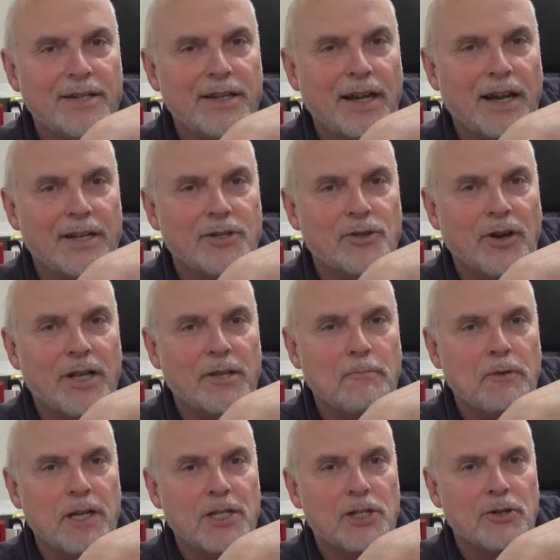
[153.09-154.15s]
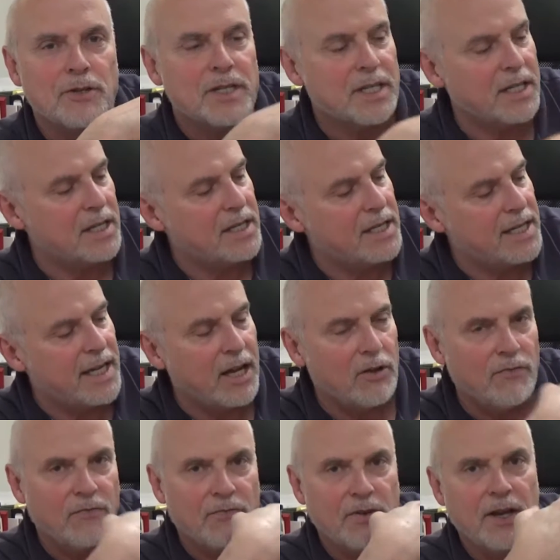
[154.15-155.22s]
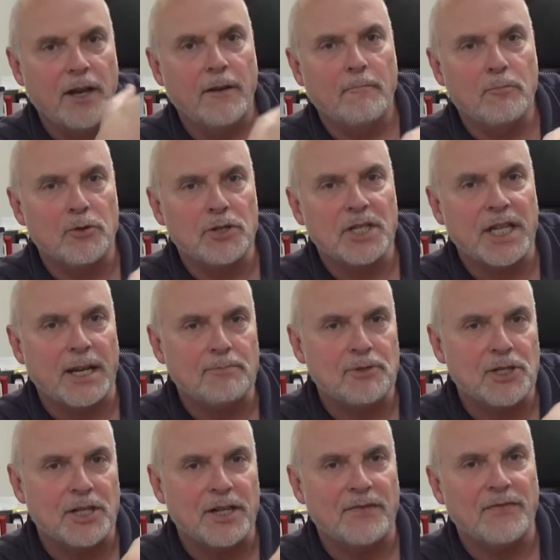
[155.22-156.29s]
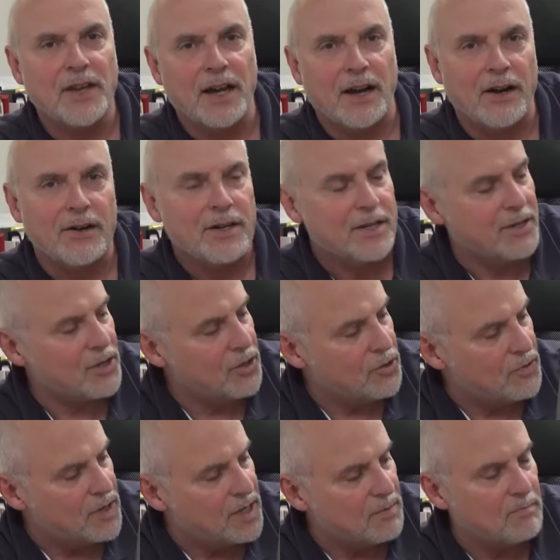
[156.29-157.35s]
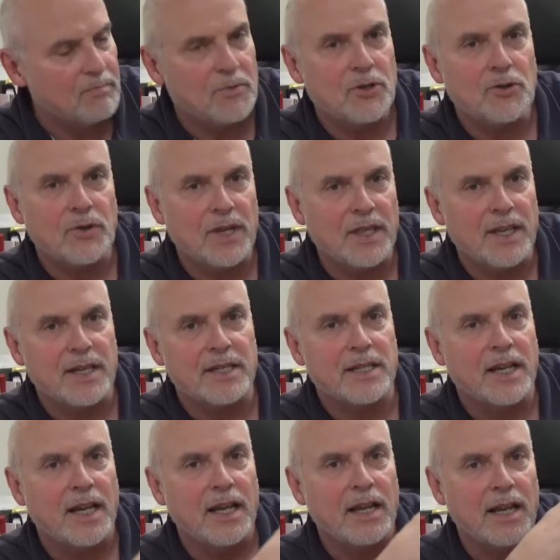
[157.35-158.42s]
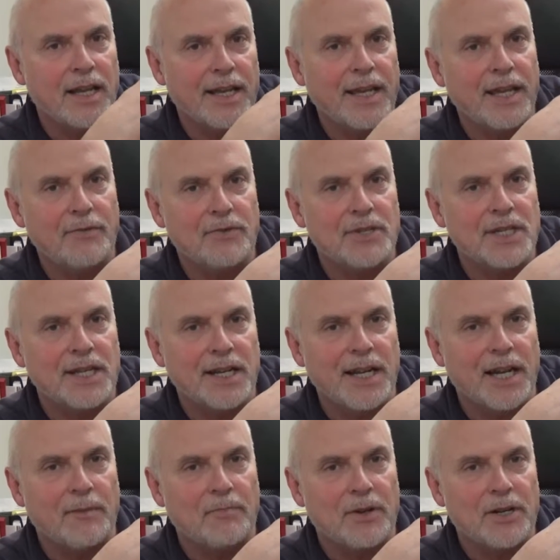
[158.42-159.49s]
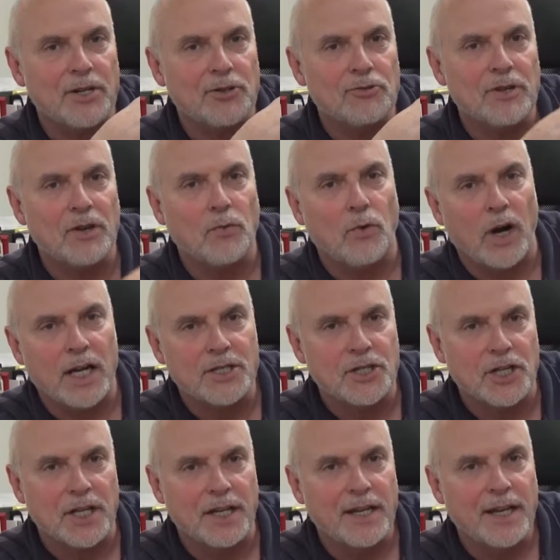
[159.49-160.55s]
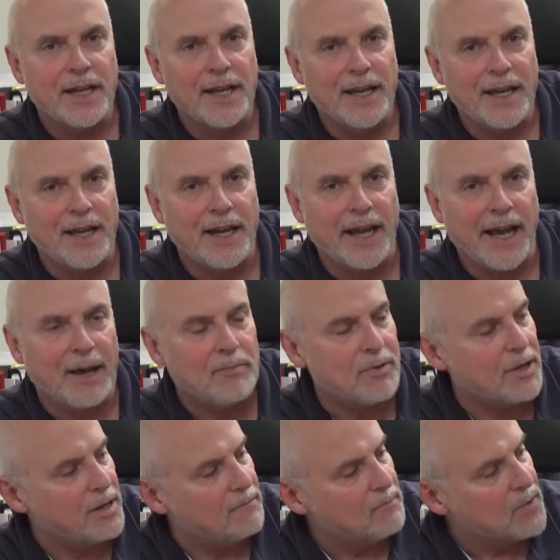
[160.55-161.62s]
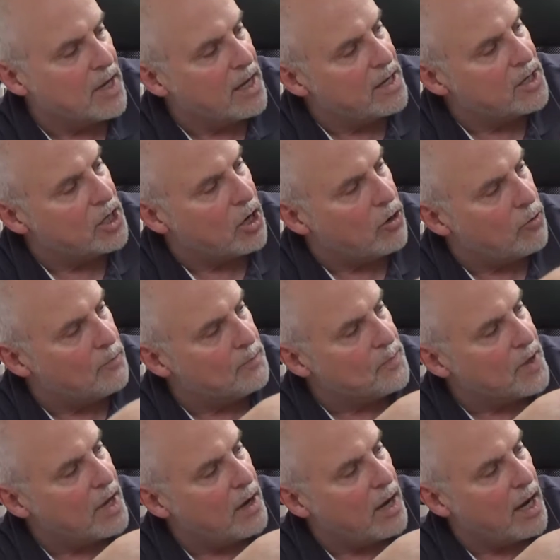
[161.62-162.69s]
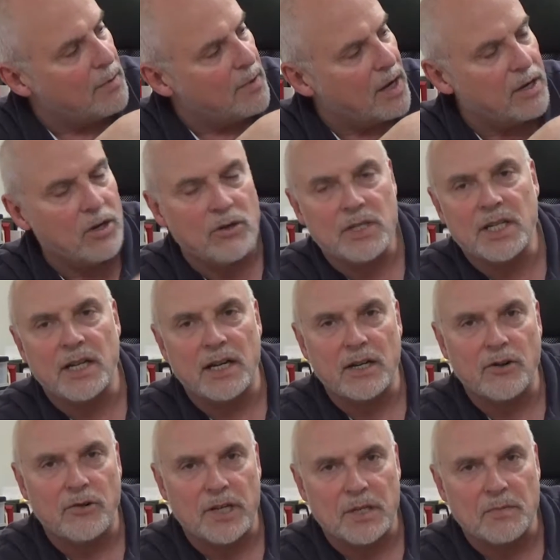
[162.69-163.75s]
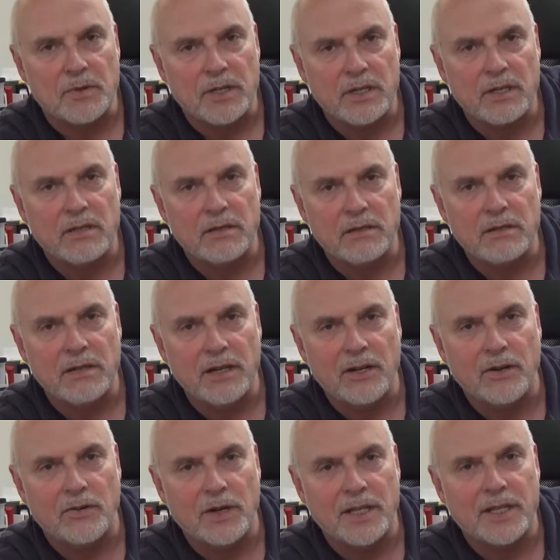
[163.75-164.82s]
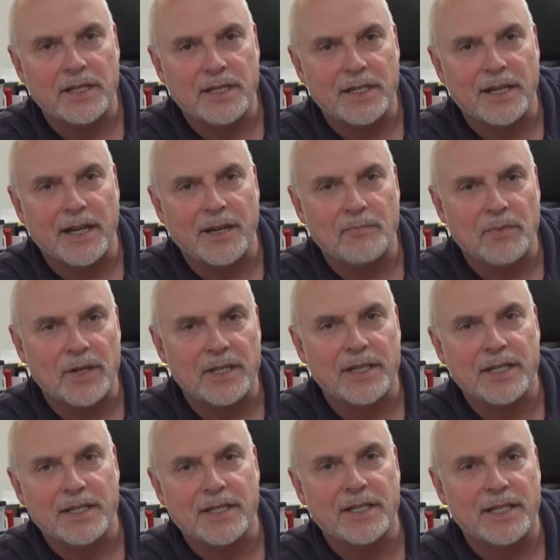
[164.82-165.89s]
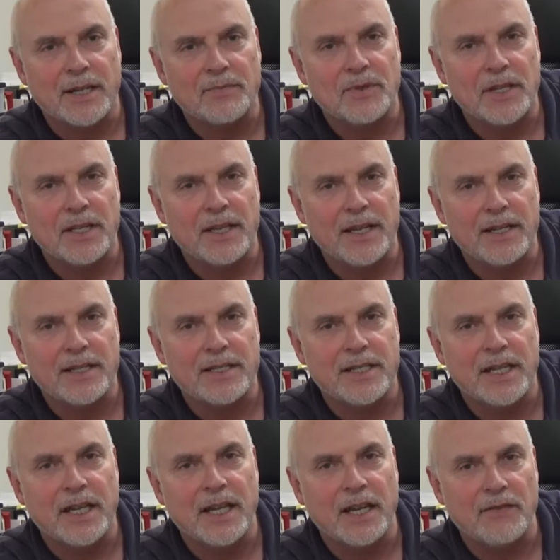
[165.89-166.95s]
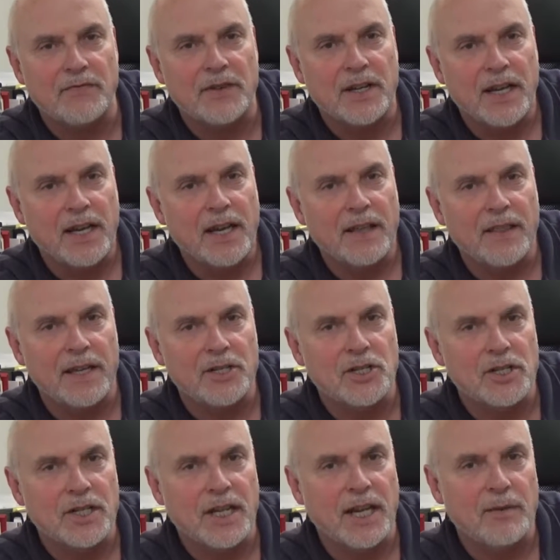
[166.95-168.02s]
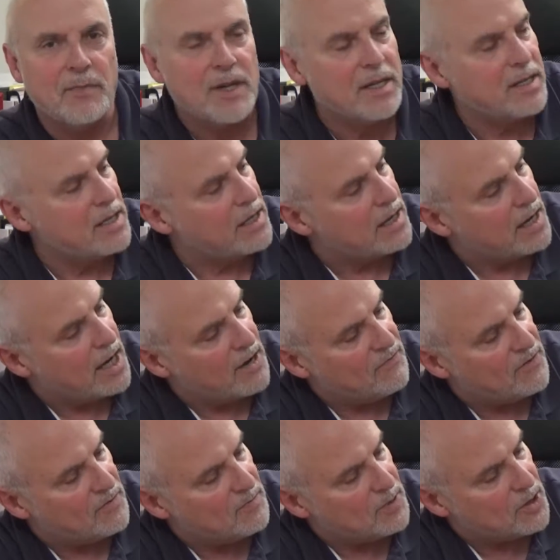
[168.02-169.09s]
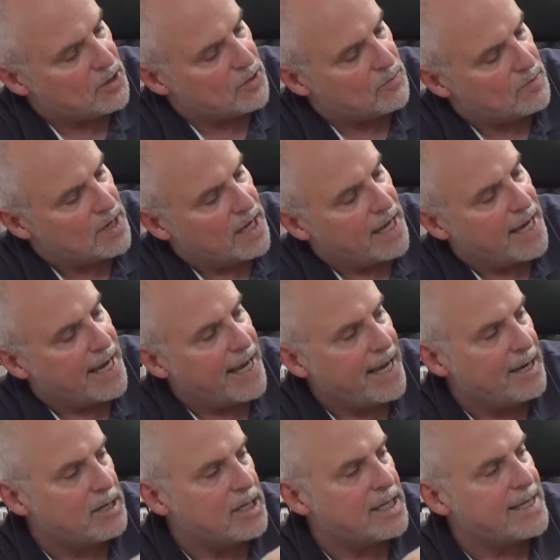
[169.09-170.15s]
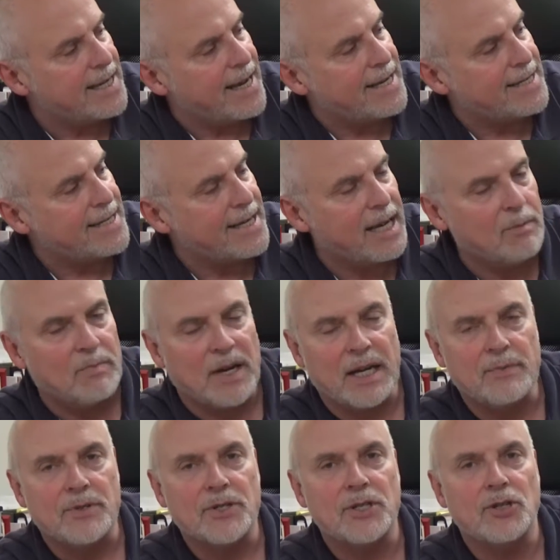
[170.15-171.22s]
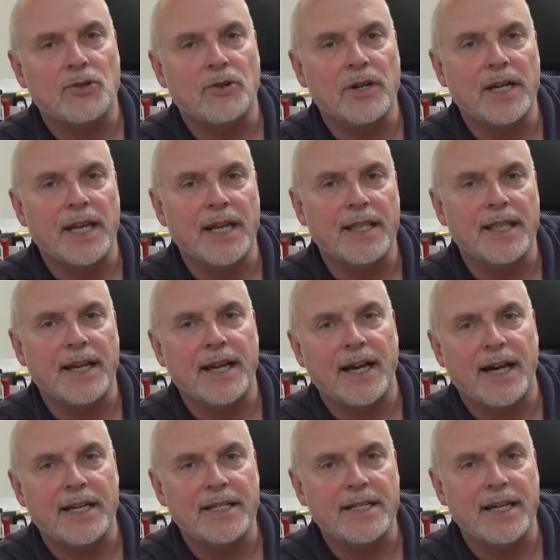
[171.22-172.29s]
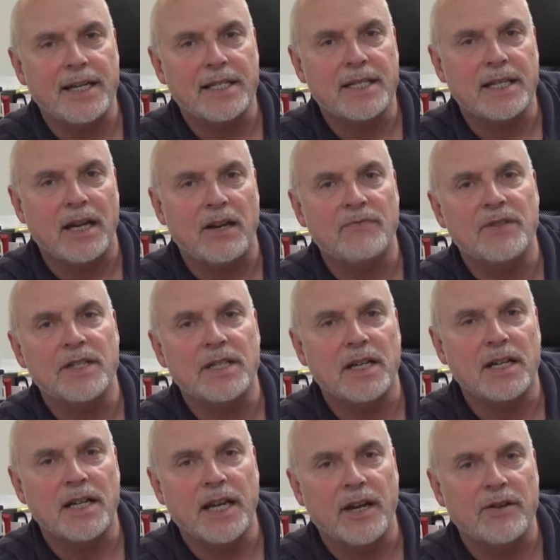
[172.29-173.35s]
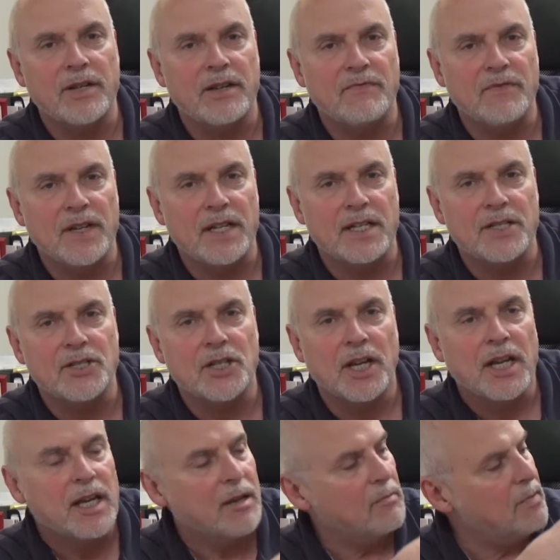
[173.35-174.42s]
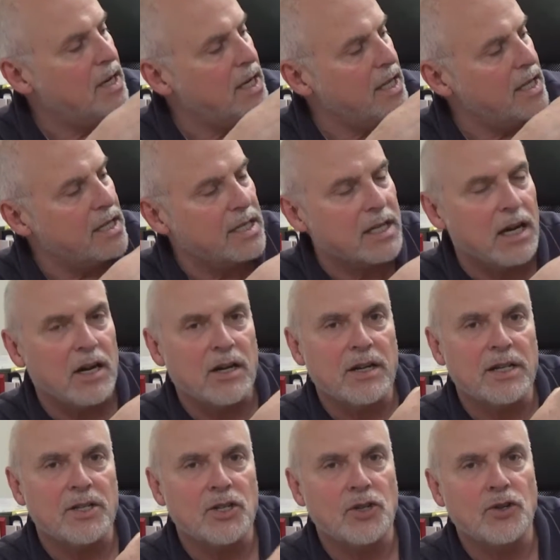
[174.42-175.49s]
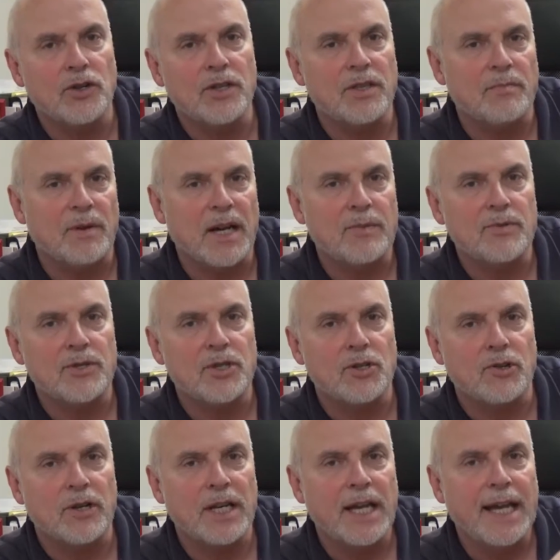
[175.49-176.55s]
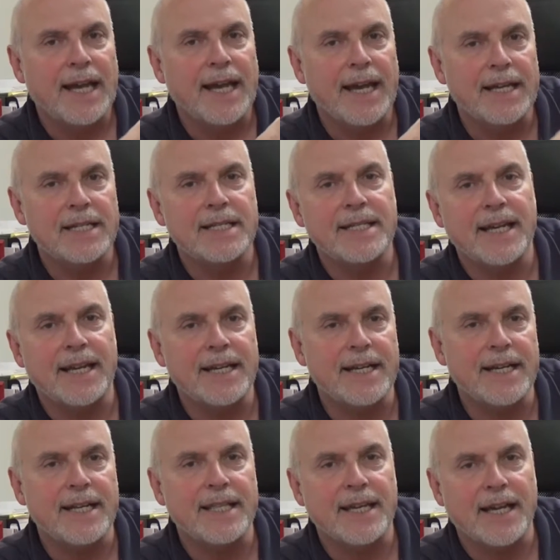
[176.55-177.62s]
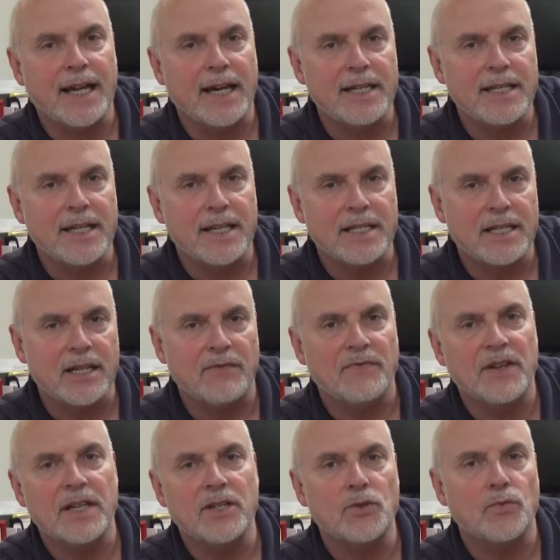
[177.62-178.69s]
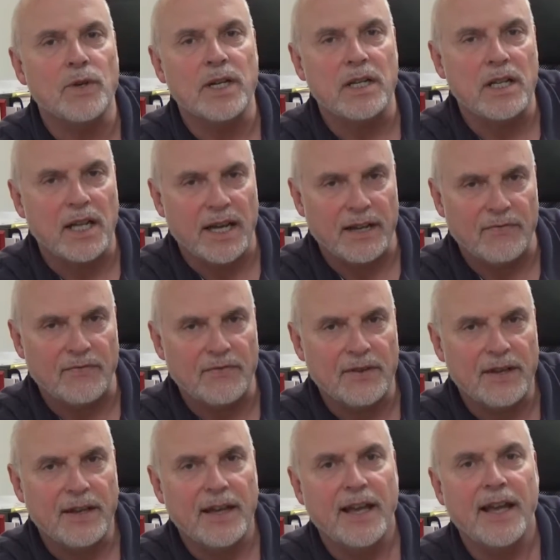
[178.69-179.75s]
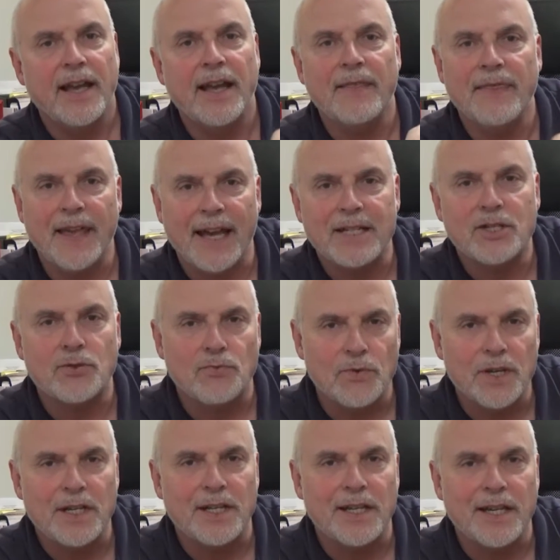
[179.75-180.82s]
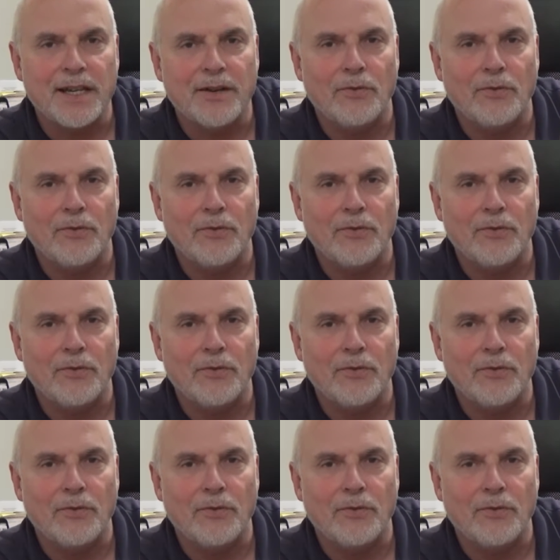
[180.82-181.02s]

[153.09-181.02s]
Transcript: uh, drawing the picture. It's the self perception of the artist who is doing this like he was sitting up in a tree watching it happen. So I, know it's not Christmas, you know, at this time, but this is something that it's a gift that just came into the life of Bloom. It sets a Bible story in the context of this Hungarian village, meaning this artist took the Bible story and set it in the context of his real life. And that's really